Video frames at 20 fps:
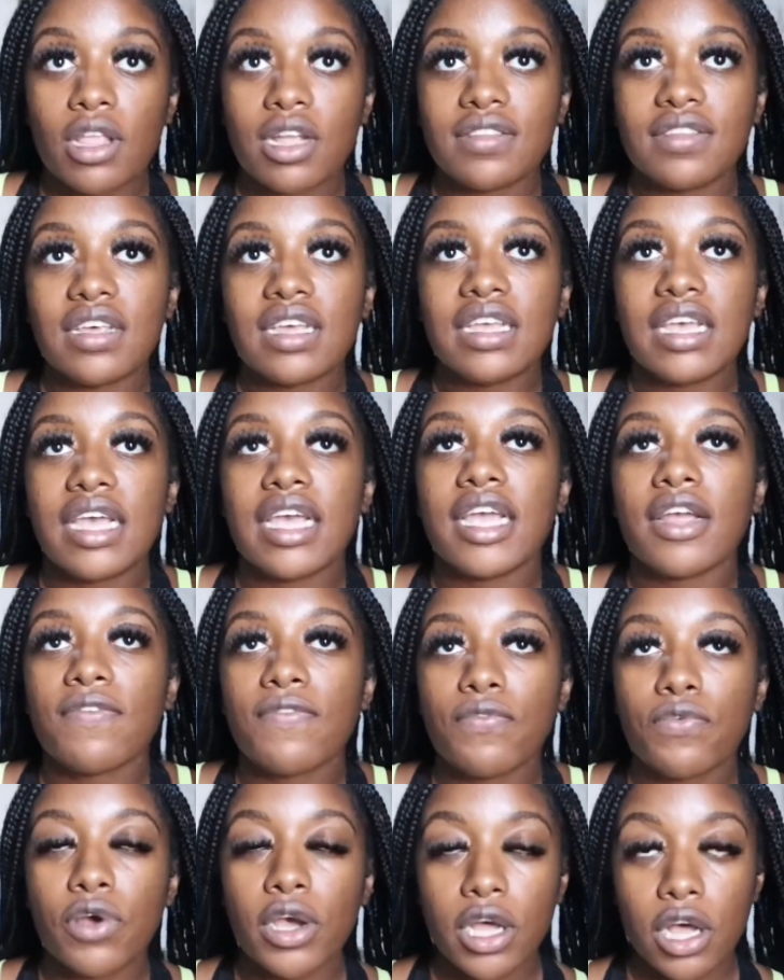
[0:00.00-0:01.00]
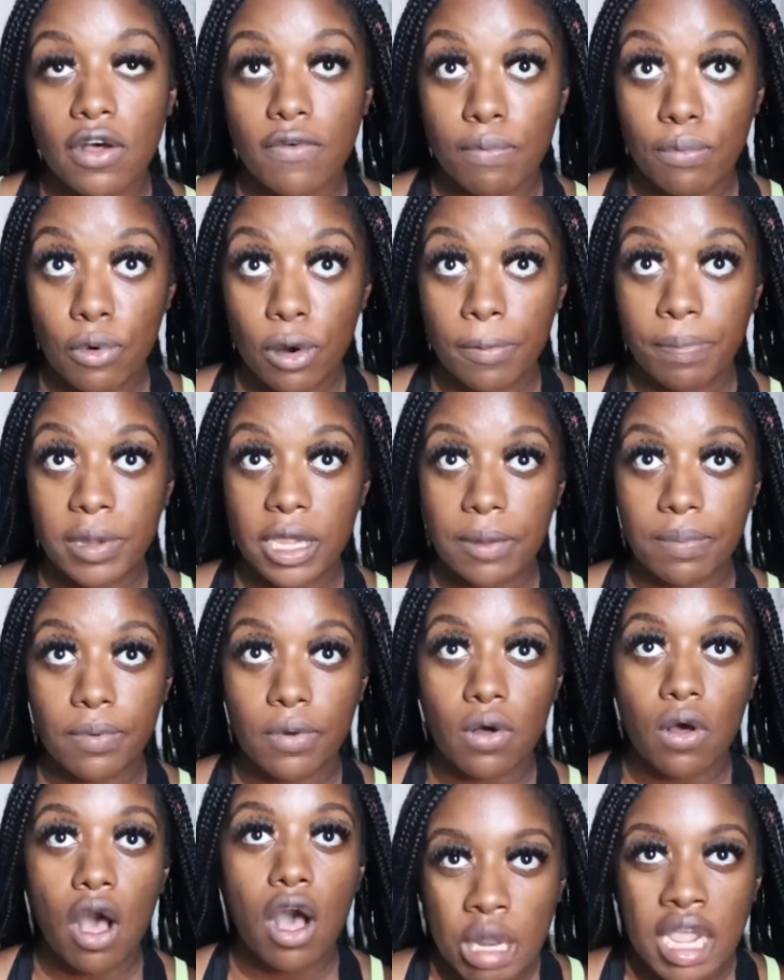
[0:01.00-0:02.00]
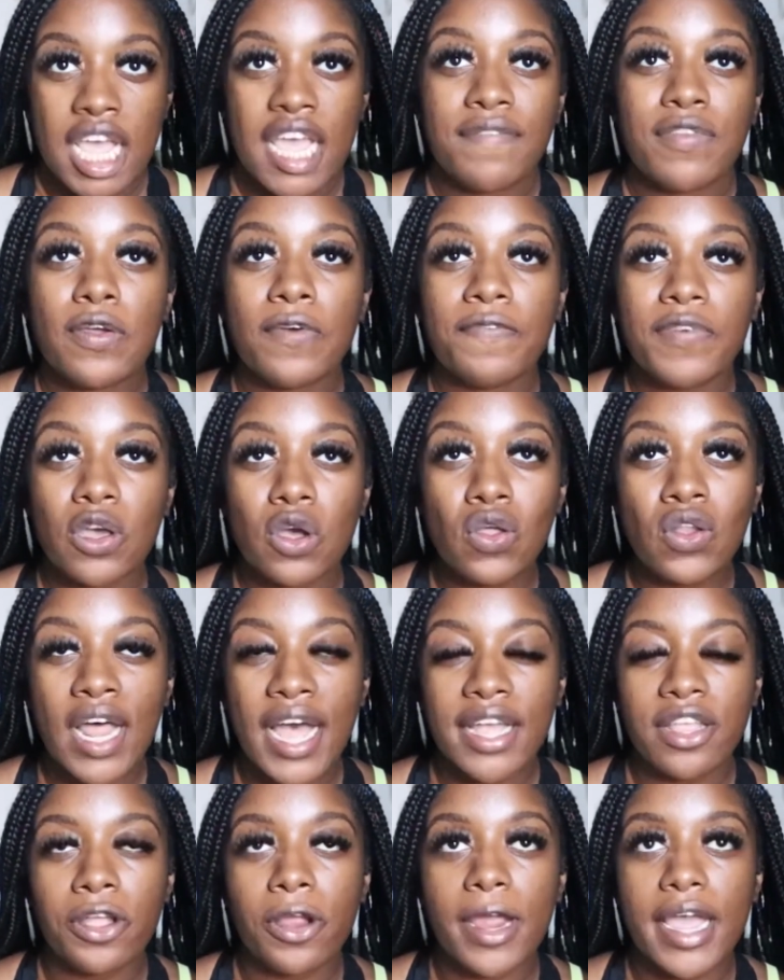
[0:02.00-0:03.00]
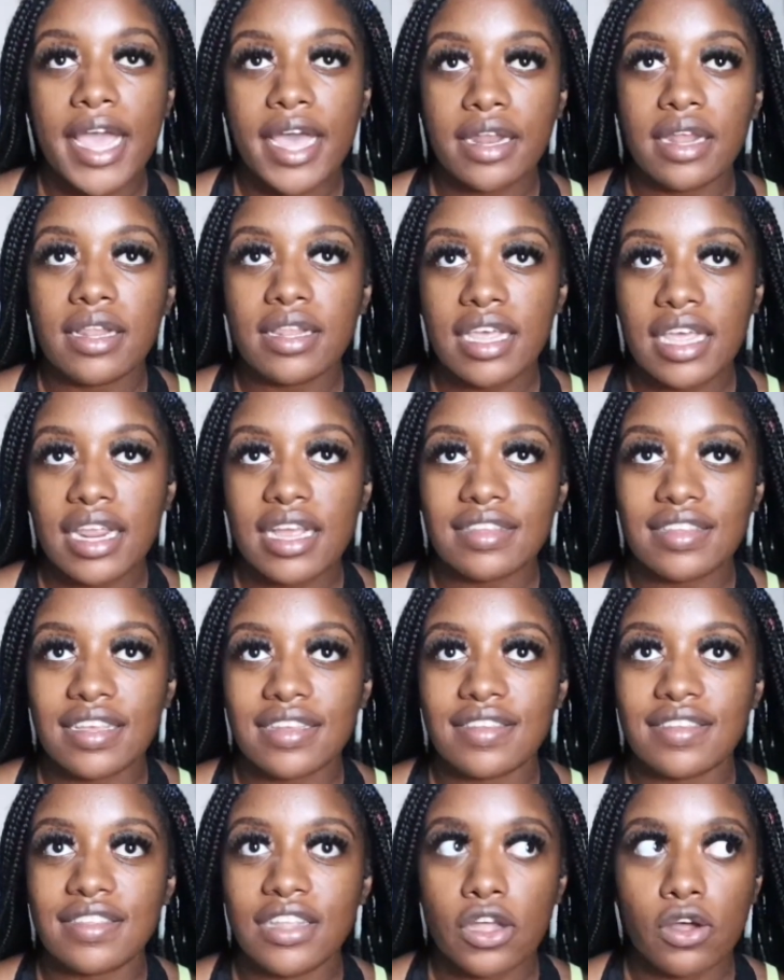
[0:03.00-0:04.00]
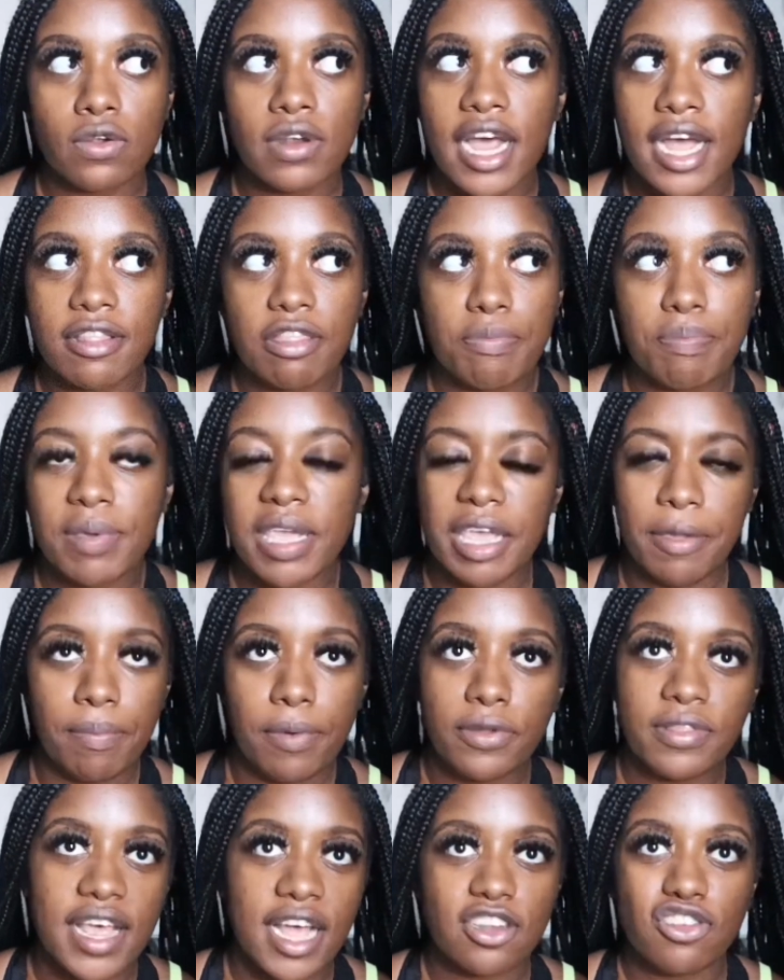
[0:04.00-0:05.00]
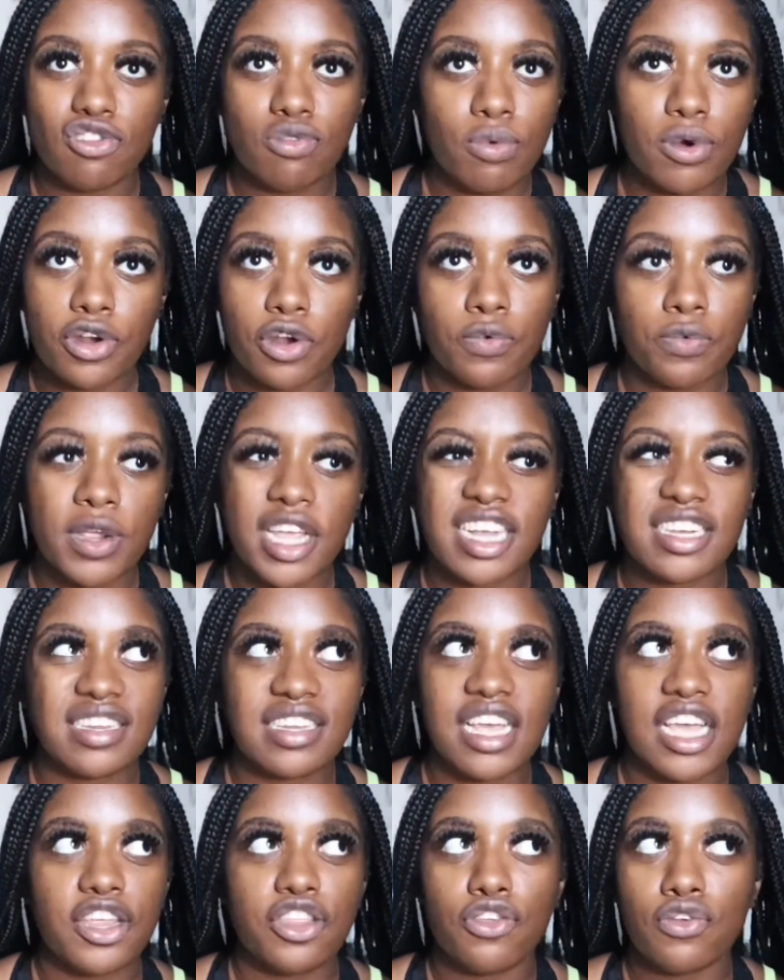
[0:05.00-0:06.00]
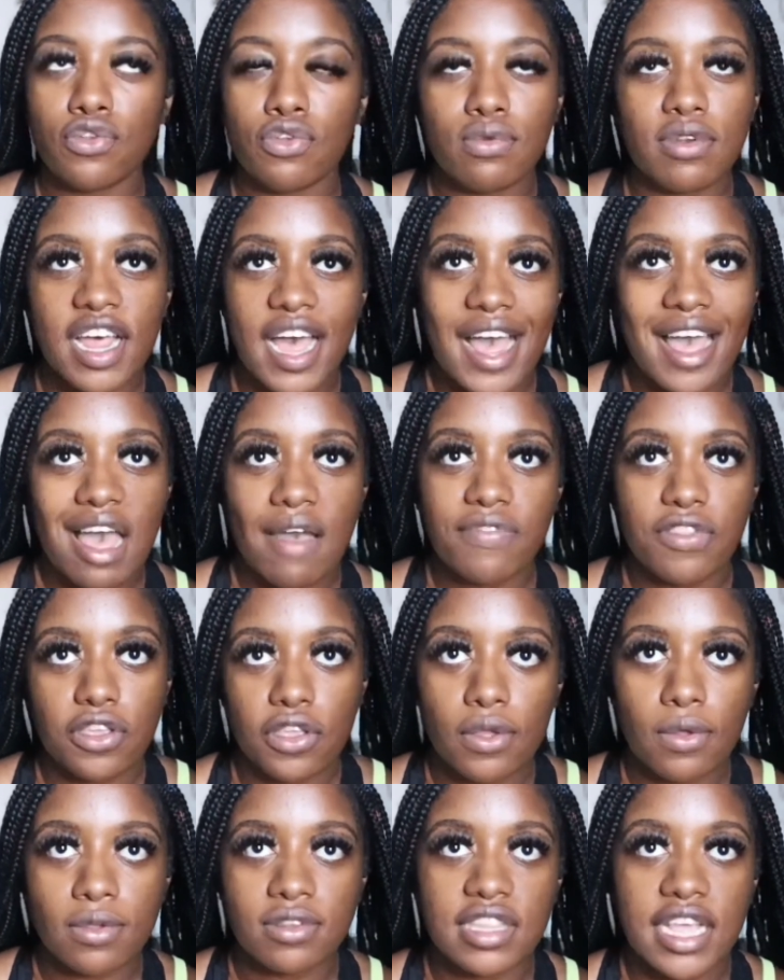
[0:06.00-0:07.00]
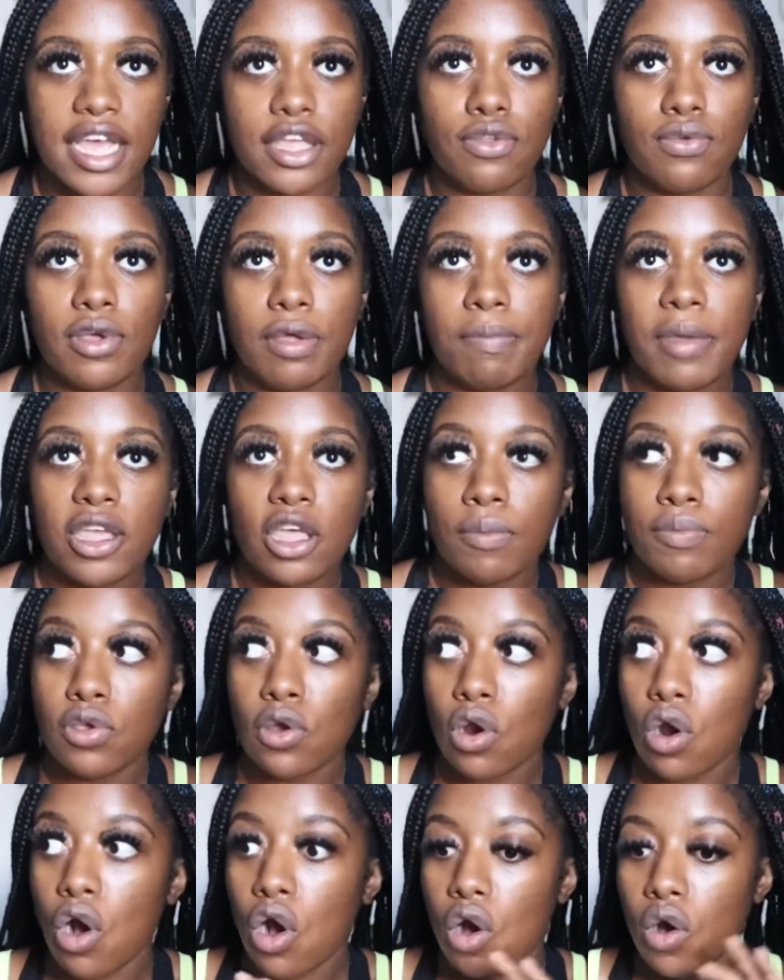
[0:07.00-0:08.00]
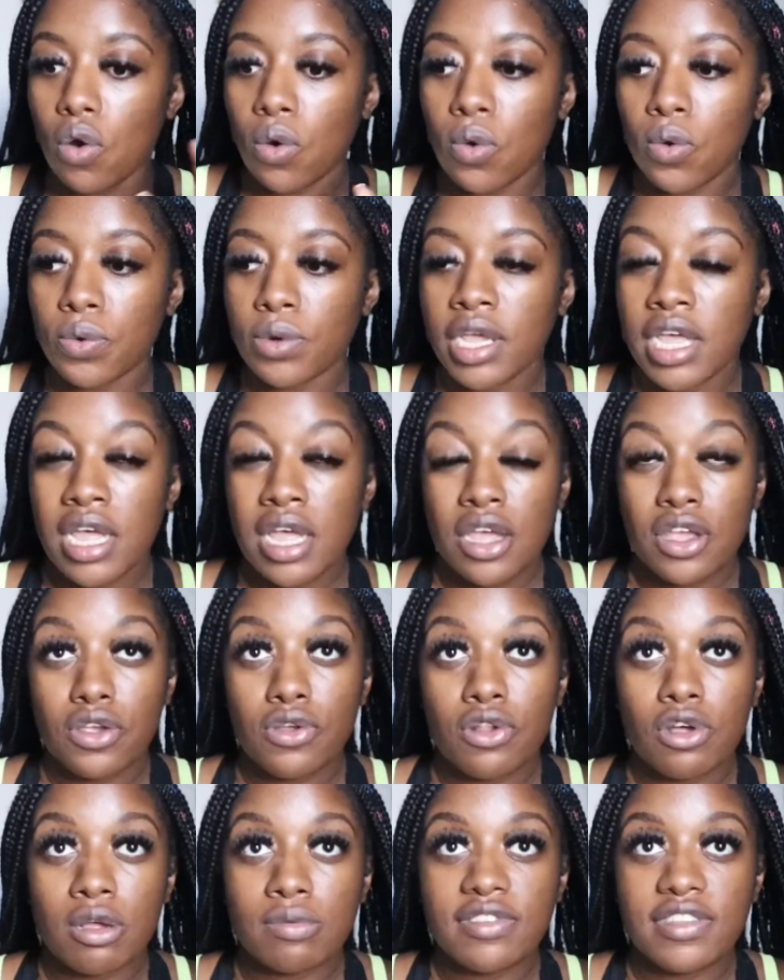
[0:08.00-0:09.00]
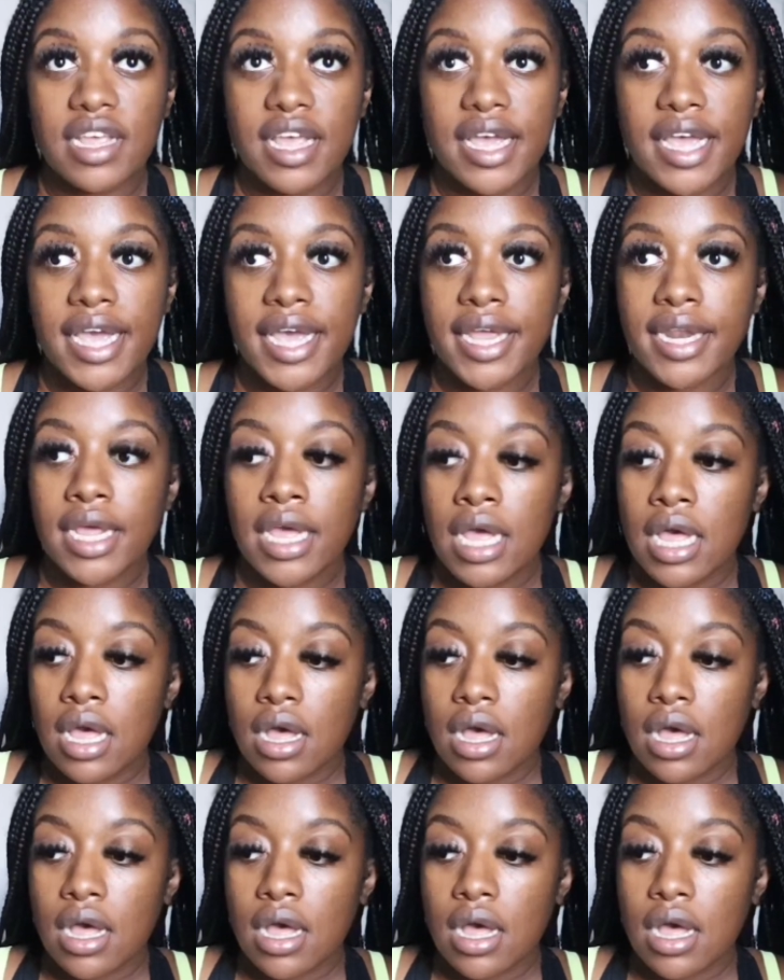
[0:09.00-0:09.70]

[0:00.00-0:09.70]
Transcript: to get in front of more people. If you feel like your analytics is still not the people that you want to reach, then you do not have to use that. You can make up your own, you know what I'm saying,